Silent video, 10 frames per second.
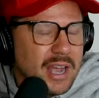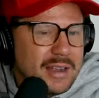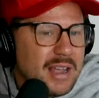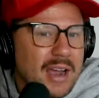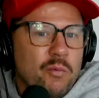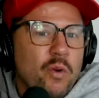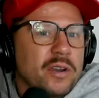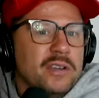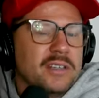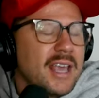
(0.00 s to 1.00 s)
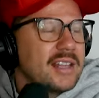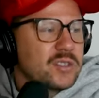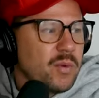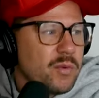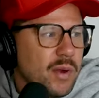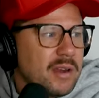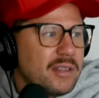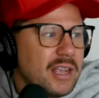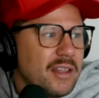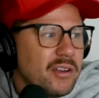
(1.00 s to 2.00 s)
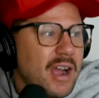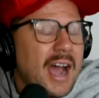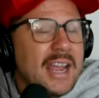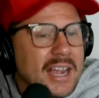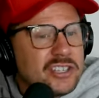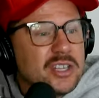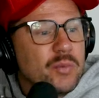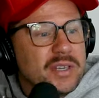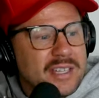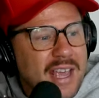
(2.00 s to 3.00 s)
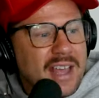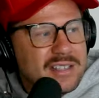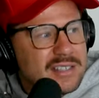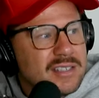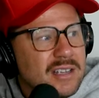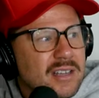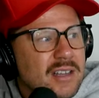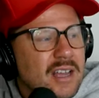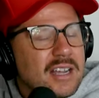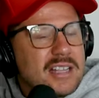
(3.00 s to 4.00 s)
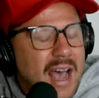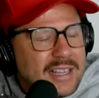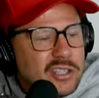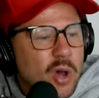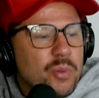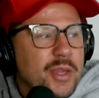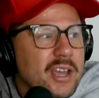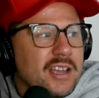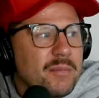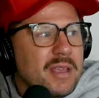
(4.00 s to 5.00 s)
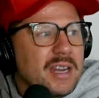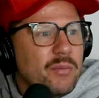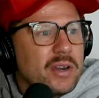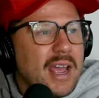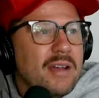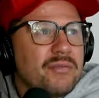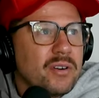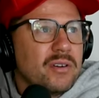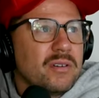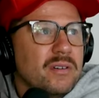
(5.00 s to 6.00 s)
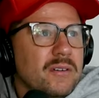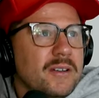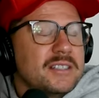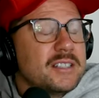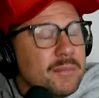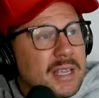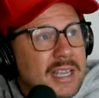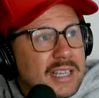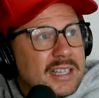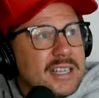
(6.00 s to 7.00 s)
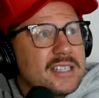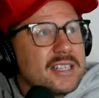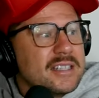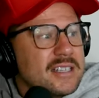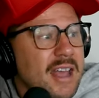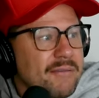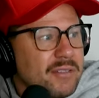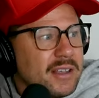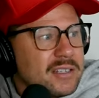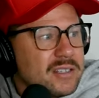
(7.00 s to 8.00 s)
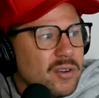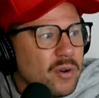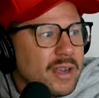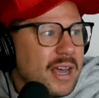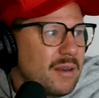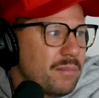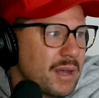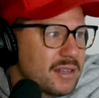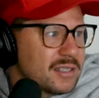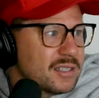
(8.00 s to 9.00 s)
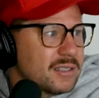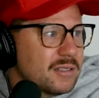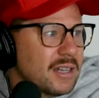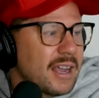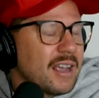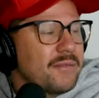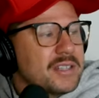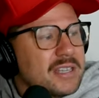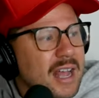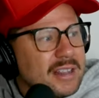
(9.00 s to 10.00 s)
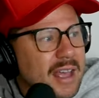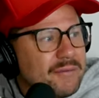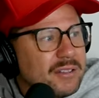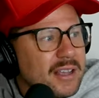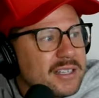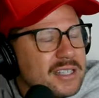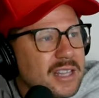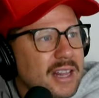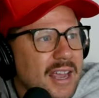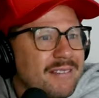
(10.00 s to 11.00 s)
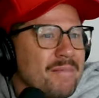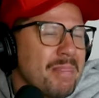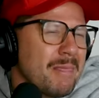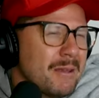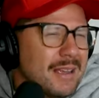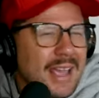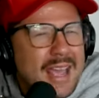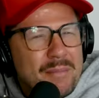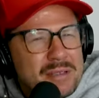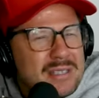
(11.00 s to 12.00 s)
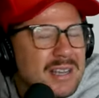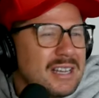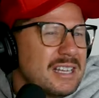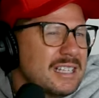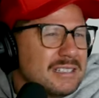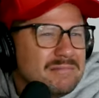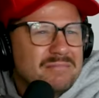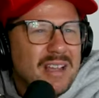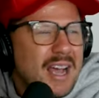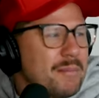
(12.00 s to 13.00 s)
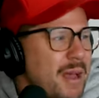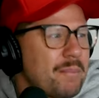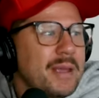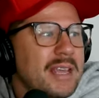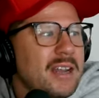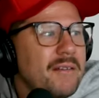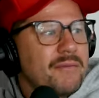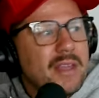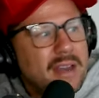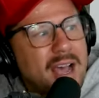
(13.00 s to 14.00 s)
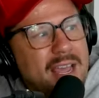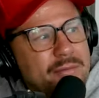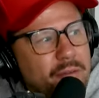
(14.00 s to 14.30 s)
I I wouldn't guess one way or the other. Sure. I actually would guess. Because I don't think a comedian would ever, to me at least, it's Netflix or kind of bust. Like, if it's not Netflix, then like Amazon, I'm not big enough that I have